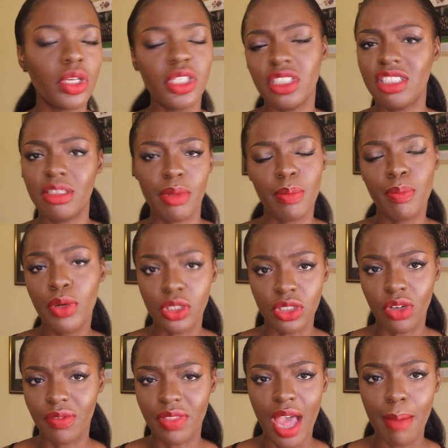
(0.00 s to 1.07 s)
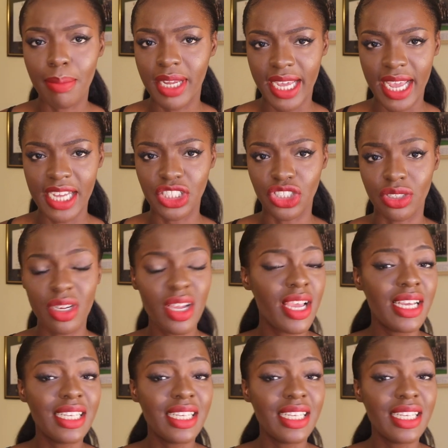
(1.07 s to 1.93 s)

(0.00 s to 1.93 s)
want you to be put off the application